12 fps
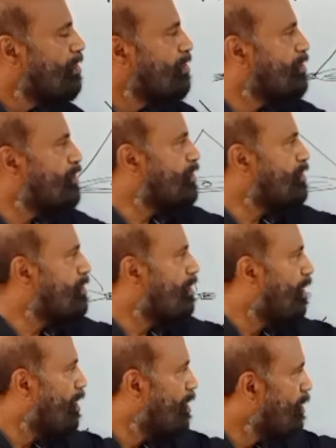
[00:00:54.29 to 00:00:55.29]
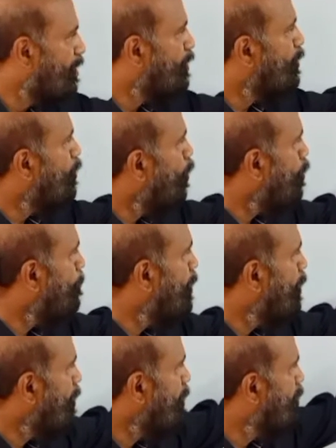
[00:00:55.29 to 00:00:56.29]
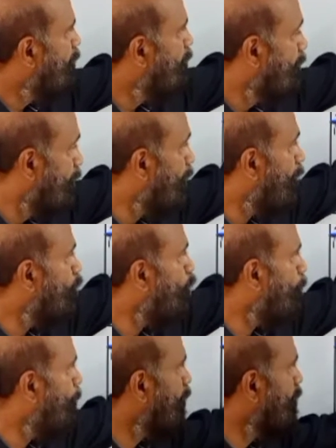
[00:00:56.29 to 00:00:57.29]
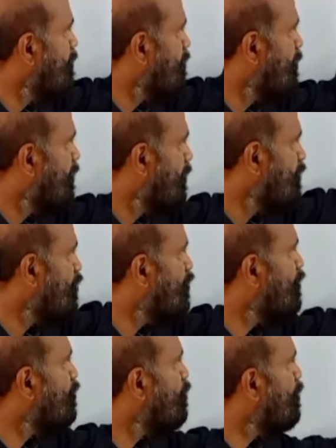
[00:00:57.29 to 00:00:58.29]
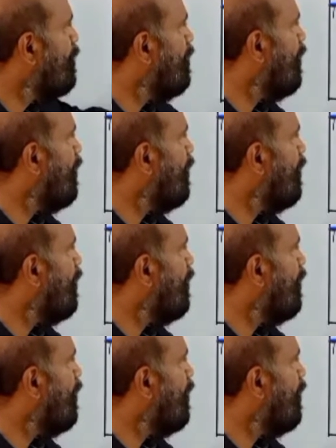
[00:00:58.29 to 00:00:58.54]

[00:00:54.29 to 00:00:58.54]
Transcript: This is normal, near normal incidence. So the